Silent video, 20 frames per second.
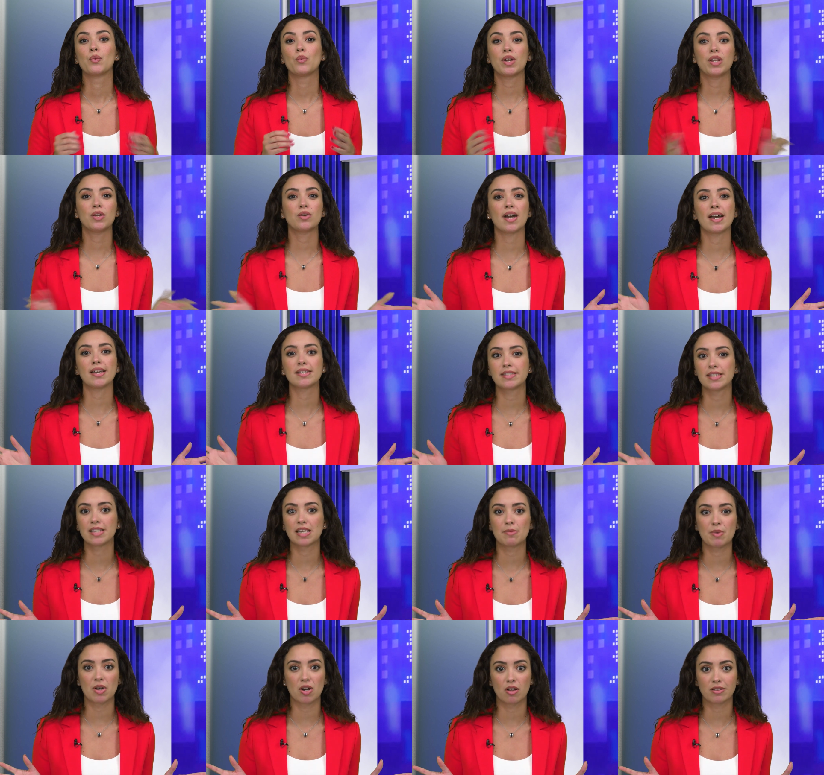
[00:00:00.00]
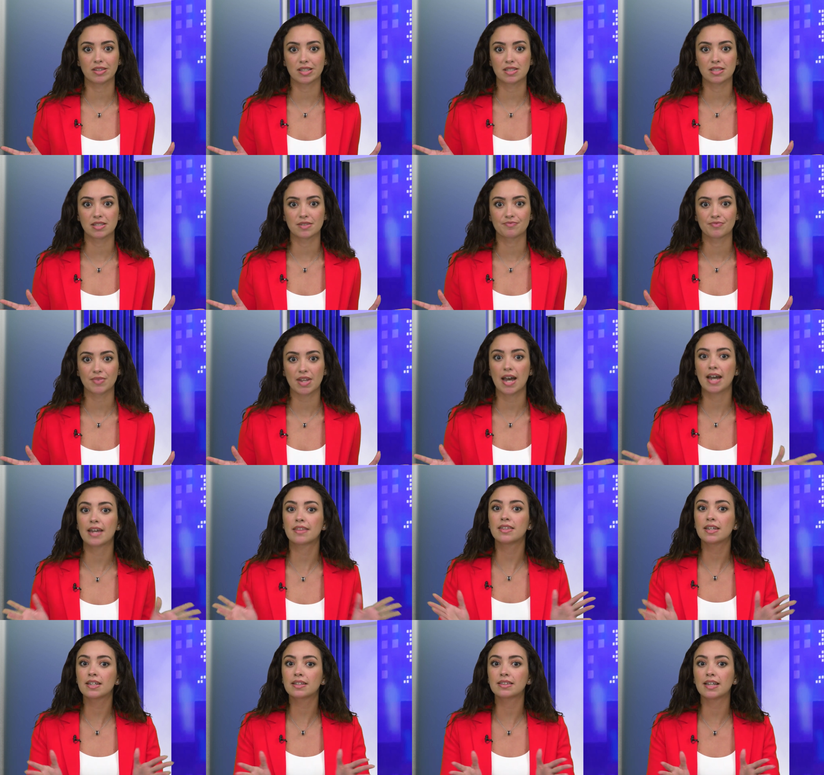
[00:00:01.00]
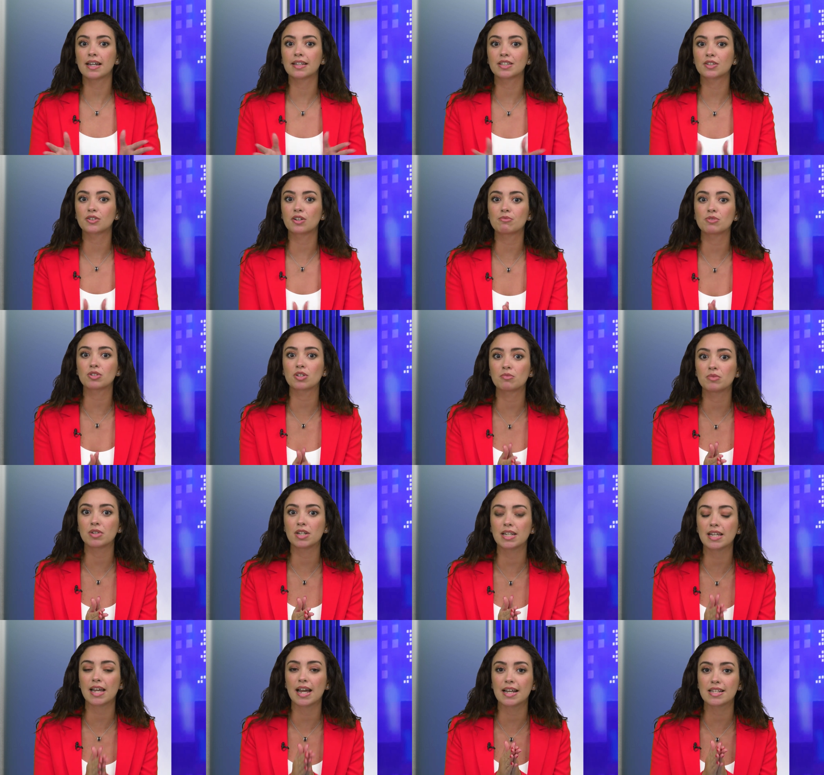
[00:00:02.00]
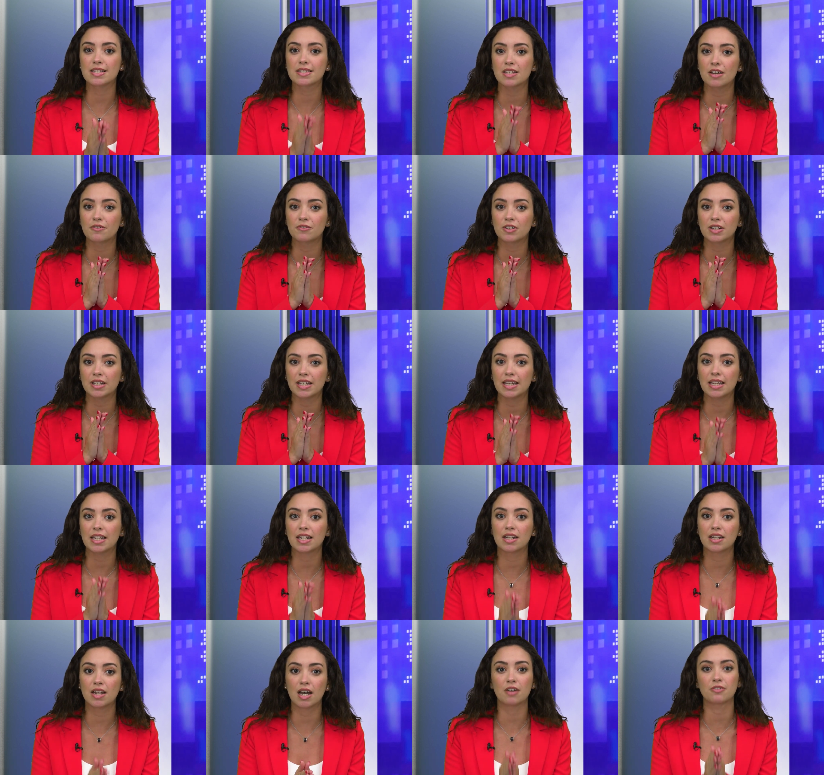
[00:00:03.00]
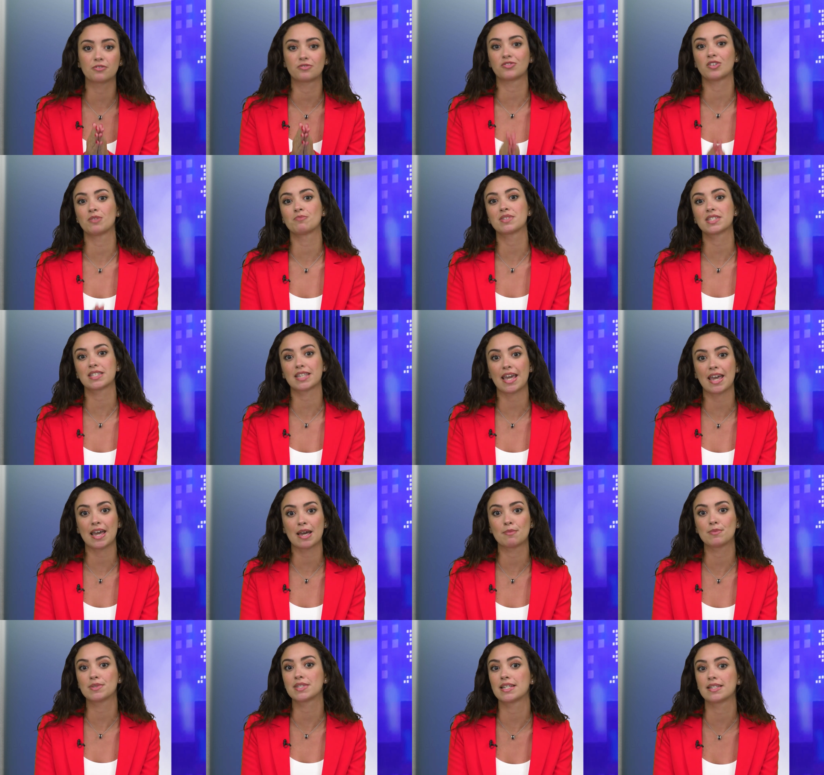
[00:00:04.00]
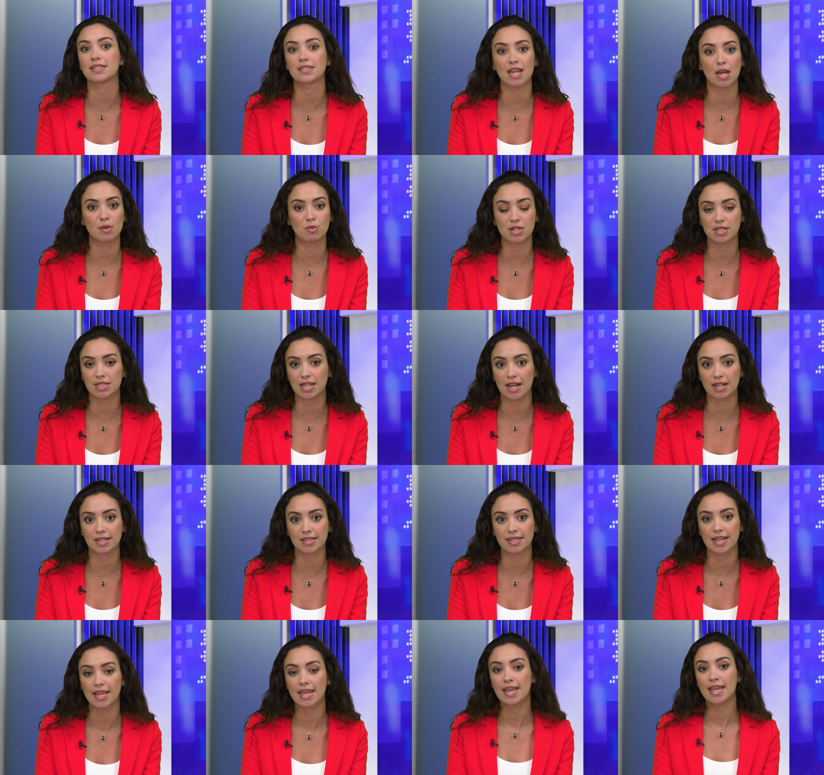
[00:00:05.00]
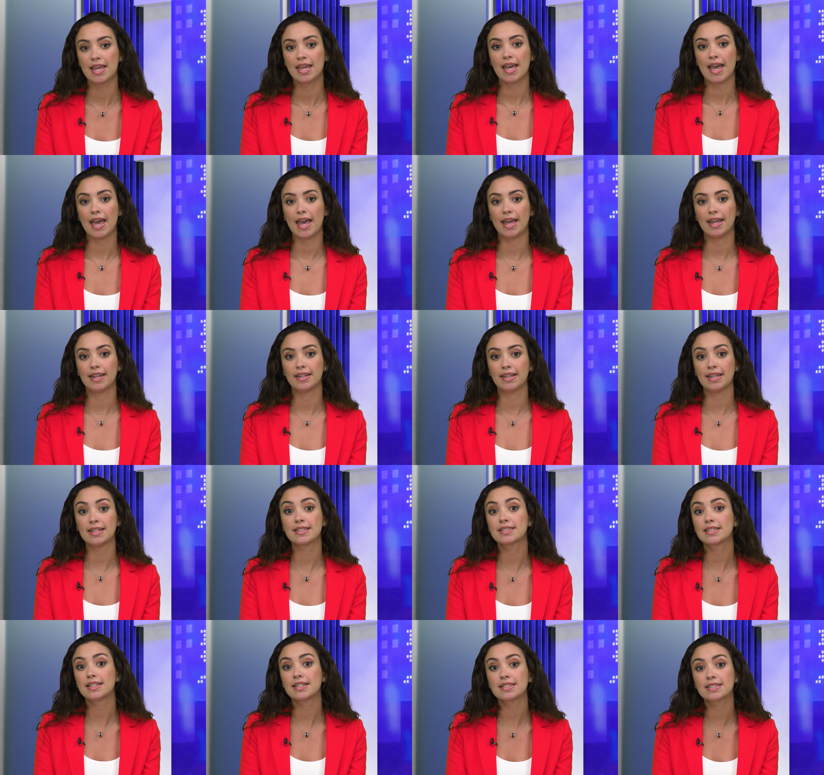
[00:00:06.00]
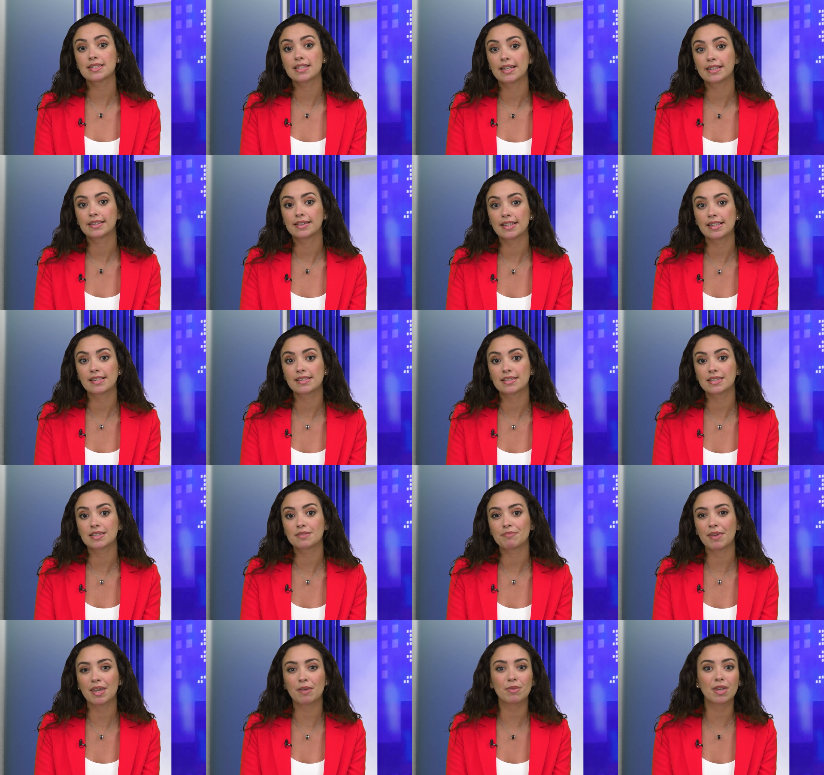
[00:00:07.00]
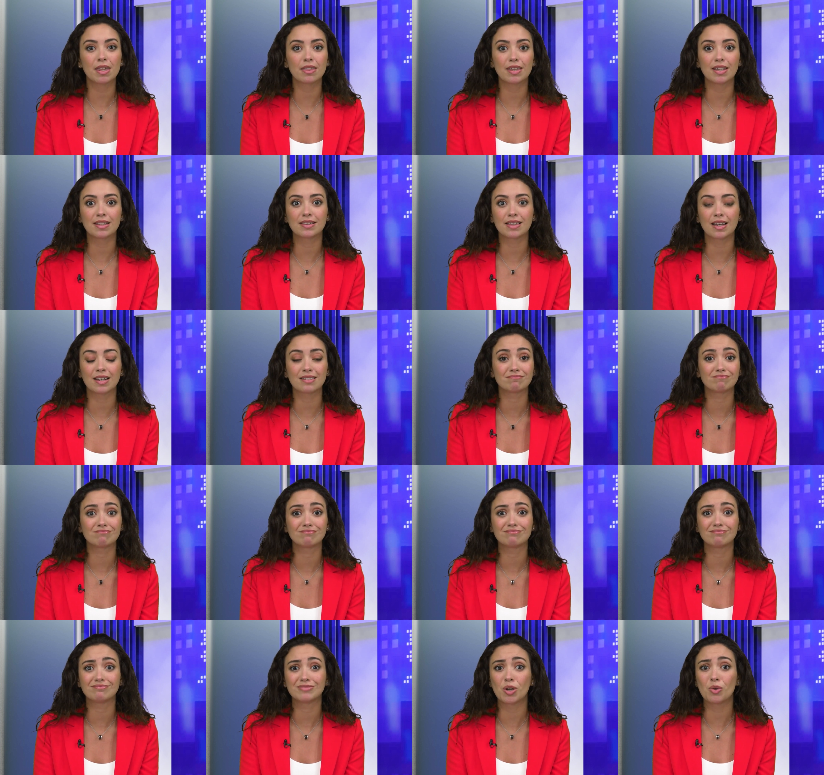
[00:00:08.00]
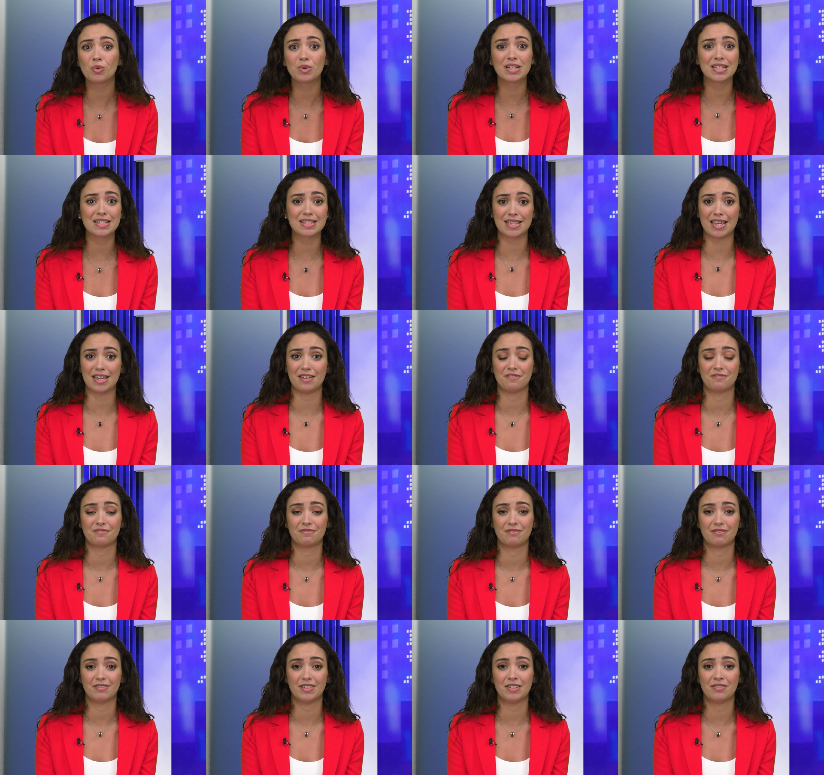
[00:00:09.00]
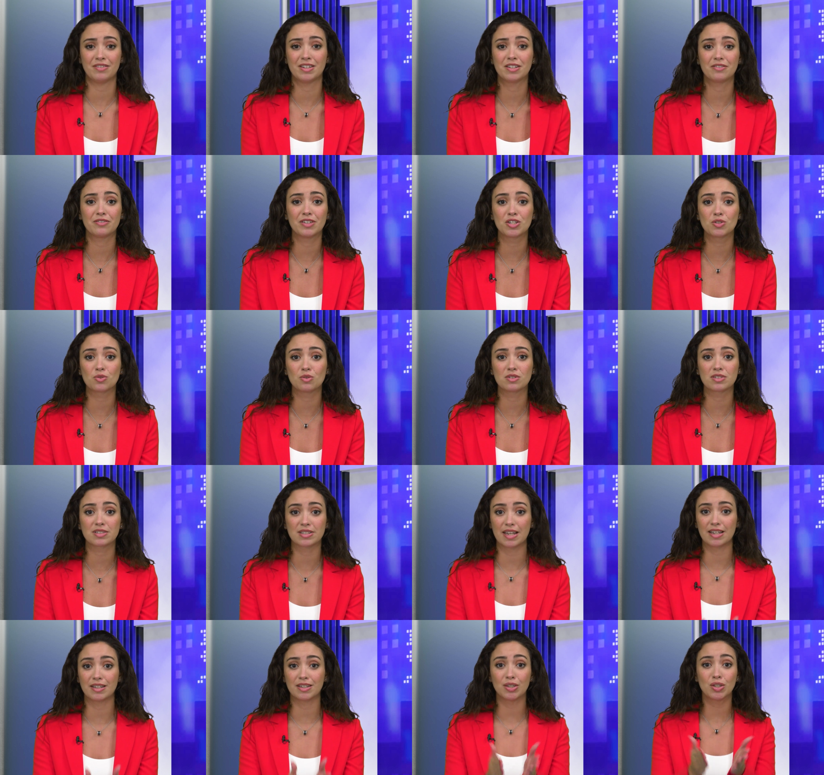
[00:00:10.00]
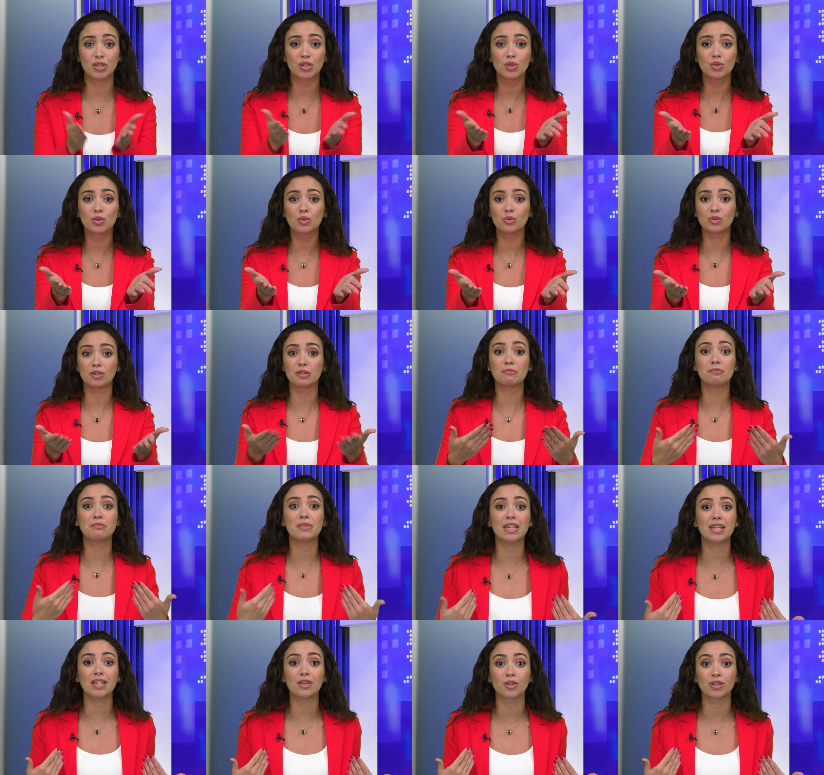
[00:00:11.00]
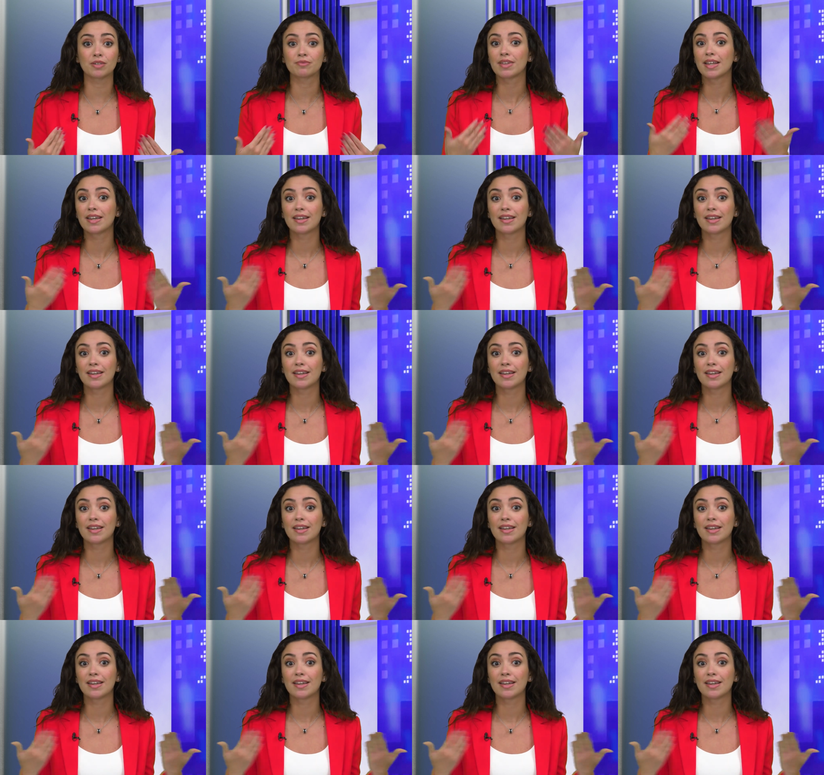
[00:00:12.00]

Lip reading: What do you guys think about all this? I think that the crypto community has suffered enough from scams and cyber attacks. And incidents like this make me think that no one is safe if individuals like you or me or